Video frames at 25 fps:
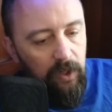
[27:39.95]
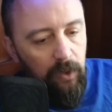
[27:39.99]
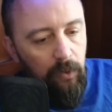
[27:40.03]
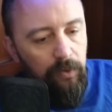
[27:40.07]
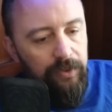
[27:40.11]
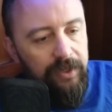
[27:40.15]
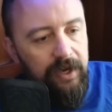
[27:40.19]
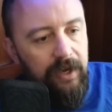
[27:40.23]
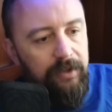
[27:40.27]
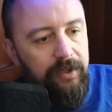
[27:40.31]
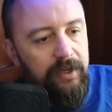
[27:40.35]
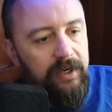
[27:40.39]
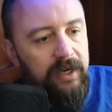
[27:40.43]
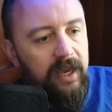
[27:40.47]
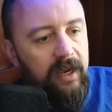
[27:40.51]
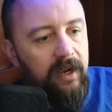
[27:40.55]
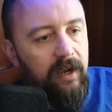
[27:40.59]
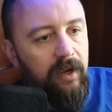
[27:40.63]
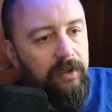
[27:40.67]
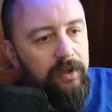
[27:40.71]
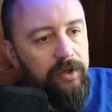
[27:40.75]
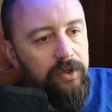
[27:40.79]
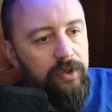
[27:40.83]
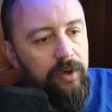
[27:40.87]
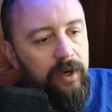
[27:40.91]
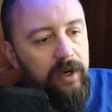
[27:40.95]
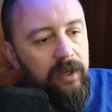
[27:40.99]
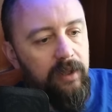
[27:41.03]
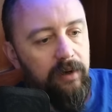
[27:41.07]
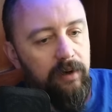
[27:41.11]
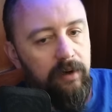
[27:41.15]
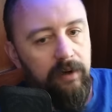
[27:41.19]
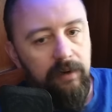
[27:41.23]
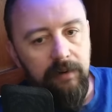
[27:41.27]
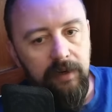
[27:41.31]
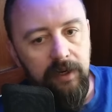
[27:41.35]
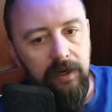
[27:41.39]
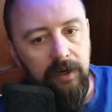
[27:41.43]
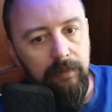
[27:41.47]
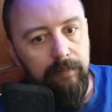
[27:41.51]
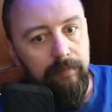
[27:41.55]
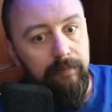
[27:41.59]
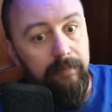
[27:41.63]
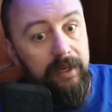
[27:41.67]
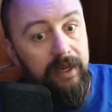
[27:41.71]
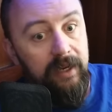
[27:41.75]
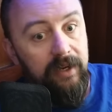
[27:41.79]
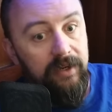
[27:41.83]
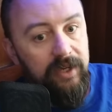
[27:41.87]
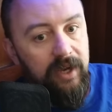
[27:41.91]
without the neck on the trailer, and you know,
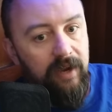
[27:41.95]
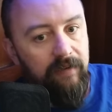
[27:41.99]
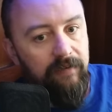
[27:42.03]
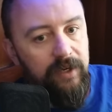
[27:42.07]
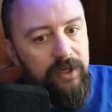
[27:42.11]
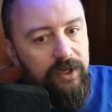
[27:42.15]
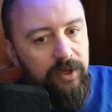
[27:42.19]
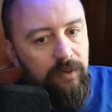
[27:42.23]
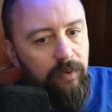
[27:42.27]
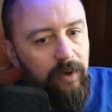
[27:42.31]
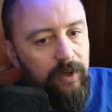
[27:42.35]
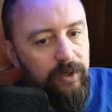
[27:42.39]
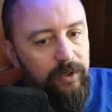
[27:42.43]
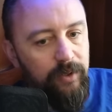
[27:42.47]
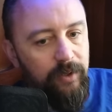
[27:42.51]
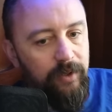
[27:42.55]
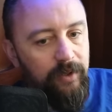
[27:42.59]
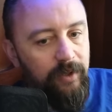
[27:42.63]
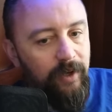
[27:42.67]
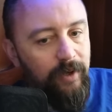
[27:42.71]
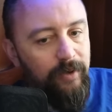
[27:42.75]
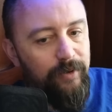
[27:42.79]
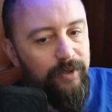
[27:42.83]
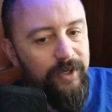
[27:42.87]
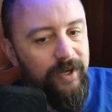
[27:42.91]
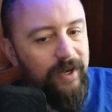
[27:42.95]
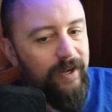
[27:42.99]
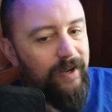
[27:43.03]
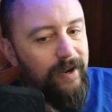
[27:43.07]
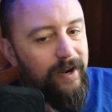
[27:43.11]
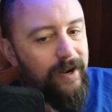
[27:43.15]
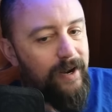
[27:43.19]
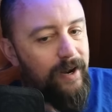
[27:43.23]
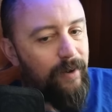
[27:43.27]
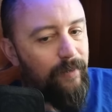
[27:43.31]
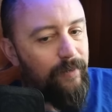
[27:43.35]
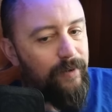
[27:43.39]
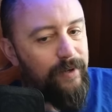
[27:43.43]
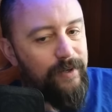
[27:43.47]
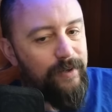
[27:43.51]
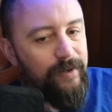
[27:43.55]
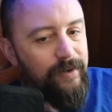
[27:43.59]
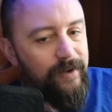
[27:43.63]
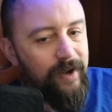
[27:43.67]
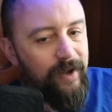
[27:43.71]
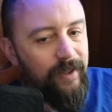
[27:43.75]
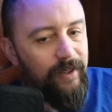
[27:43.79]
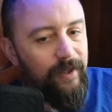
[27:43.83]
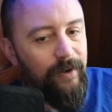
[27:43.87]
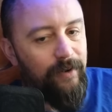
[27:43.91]
being as heavy as it was with the load sitting on it, I wouldn't do
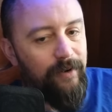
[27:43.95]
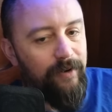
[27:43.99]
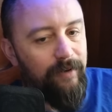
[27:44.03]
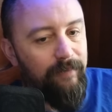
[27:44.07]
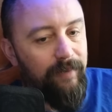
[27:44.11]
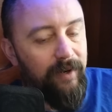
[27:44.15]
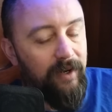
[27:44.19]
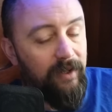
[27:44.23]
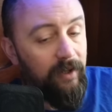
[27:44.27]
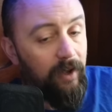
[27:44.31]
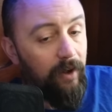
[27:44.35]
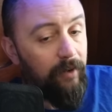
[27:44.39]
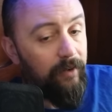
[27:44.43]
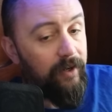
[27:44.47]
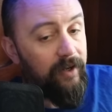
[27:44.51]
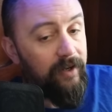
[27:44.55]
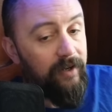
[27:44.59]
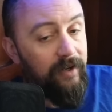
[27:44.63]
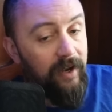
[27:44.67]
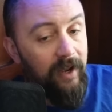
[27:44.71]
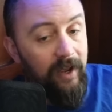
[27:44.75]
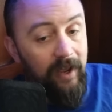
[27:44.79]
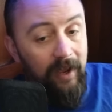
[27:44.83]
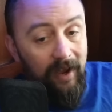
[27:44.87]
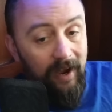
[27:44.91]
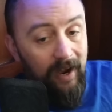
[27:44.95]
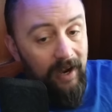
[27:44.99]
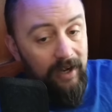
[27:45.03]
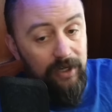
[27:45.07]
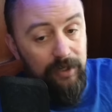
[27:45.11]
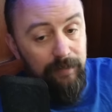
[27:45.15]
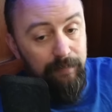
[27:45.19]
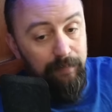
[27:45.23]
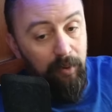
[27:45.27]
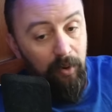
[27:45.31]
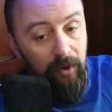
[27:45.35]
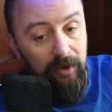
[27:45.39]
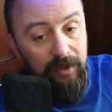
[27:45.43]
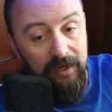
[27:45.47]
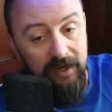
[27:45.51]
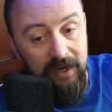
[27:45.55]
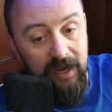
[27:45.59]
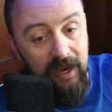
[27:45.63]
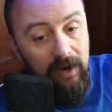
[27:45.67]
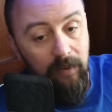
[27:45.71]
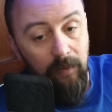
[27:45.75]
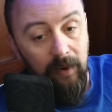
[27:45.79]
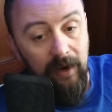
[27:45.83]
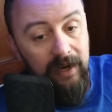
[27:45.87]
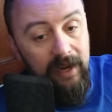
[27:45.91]
it unloaded. But loaded, I just point the
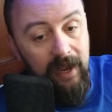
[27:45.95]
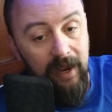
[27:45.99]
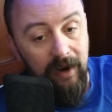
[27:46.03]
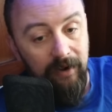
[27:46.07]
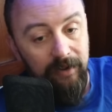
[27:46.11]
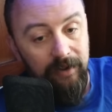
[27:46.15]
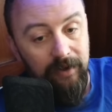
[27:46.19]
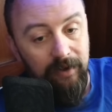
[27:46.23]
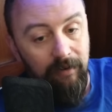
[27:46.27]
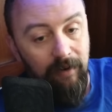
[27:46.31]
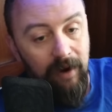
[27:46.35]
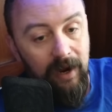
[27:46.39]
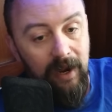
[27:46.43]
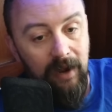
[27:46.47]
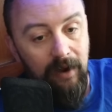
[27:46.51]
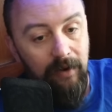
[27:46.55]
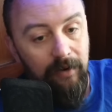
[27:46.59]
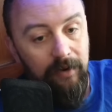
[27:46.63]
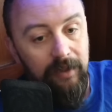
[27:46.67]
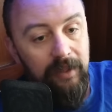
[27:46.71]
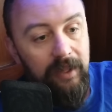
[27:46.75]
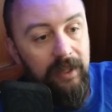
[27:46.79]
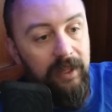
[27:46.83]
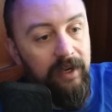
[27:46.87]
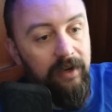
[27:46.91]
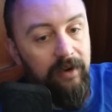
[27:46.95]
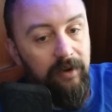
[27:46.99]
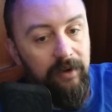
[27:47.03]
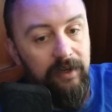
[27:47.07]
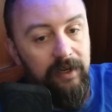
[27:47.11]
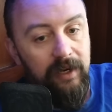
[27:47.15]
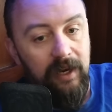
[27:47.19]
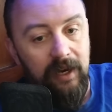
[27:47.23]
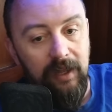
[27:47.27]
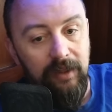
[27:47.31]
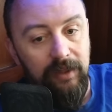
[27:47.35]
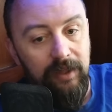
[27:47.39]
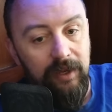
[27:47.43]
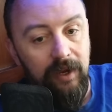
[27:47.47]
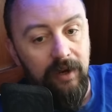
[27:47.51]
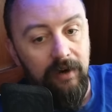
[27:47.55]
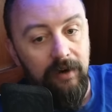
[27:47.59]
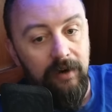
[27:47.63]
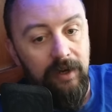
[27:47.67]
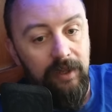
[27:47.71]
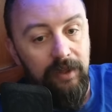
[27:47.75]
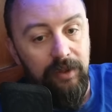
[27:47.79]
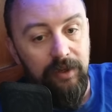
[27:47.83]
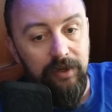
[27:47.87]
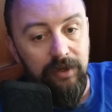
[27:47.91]
neck way down at the ground, and then they couldn't get anything
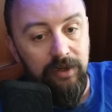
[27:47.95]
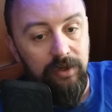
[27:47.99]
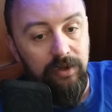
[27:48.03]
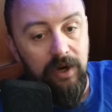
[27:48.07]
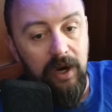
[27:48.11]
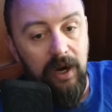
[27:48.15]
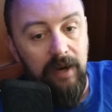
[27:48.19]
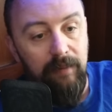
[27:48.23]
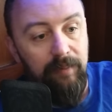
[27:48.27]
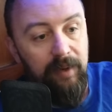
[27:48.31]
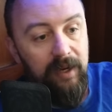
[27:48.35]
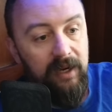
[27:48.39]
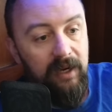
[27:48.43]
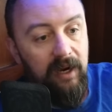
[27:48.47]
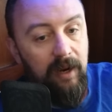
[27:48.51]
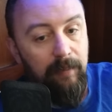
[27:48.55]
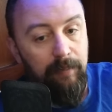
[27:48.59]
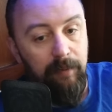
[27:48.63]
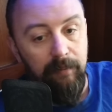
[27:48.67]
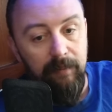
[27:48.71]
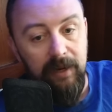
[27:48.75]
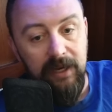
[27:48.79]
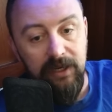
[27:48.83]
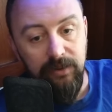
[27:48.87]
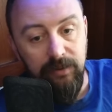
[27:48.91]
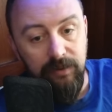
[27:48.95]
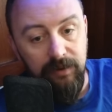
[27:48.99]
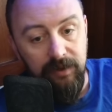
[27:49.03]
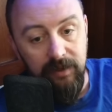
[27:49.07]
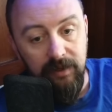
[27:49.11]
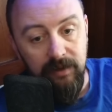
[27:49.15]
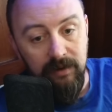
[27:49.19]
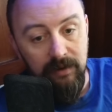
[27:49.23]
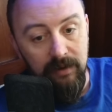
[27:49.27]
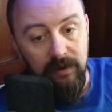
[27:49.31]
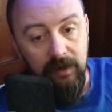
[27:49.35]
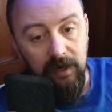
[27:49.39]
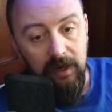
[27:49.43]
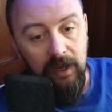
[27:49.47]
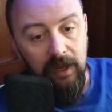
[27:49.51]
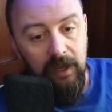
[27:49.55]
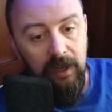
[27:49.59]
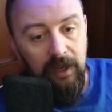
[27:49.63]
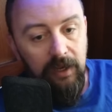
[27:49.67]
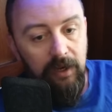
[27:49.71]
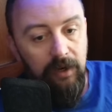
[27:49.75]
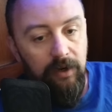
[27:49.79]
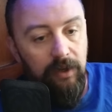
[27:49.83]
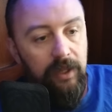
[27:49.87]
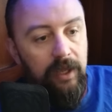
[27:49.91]
underneath it to try and pick it up or mess with it, or
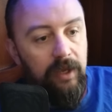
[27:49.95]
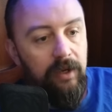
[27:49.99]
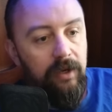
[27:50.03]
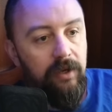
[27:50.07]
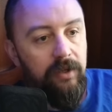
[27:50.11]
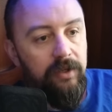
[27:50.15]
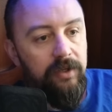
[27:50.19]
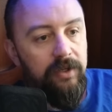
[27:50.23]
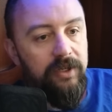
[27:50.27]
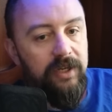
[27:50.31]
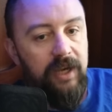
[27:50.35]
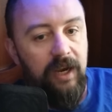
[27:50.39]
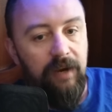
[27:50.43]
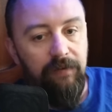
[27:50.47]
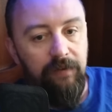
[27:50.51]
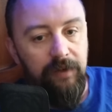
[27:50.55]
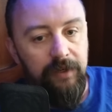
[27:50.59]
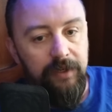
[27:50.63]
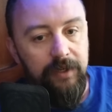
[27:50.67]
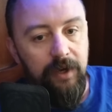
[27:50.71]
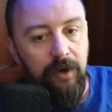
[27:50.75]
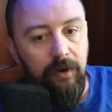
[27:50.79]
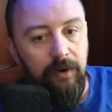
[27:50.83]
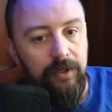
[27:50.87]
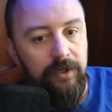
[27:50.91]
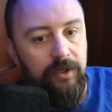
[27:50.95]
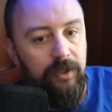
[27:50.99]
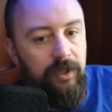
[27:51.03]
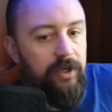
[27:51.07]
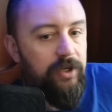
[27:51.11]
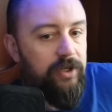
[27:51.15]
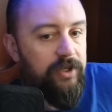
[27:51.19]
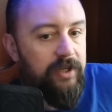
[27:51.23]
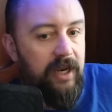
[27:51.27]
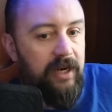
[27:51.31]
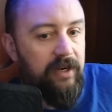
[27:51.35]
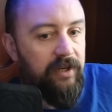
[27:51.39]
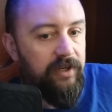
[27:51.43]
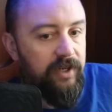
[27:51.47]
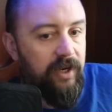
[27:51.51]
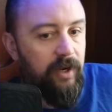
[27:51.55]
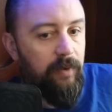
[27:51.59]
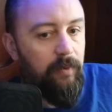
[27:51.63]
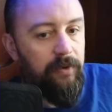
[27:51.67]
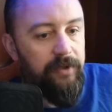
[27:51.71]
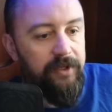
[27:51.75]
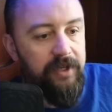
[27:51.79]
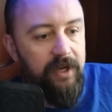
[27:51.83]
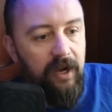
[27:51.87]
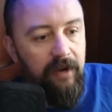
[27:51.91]
you know, they couldn't safely tow it, so they just had to say,
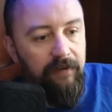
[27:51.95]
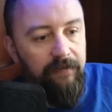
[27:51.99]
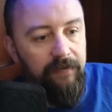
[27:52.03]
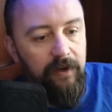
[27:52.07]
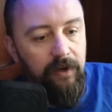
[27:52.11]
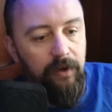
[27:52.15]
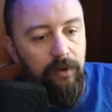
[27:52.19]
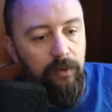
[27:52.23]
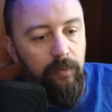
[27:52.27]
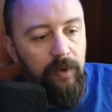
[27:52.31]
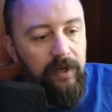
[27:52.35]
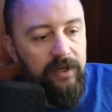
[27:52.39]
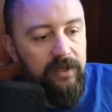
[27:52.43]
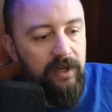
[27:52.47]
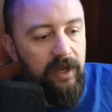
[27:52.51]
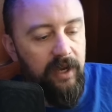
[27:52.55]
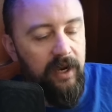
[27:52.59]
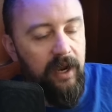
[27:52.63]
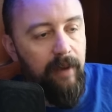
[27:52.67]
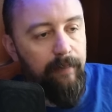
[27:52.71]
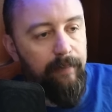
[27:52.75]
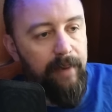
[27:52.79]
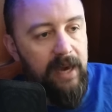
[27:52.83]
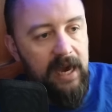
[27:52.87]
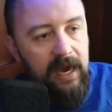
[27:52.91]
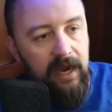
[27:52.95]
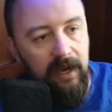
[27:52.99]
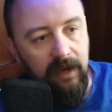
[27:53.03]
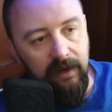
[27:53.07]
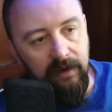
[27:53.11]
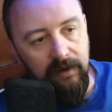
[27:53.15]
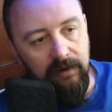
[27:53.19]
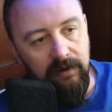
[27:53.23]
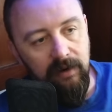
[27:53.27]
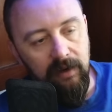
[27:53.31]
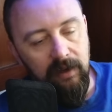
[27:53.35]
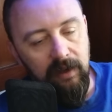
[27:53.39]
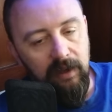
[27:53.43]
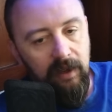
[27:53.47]
well, tough, you know, and wait till I got back and.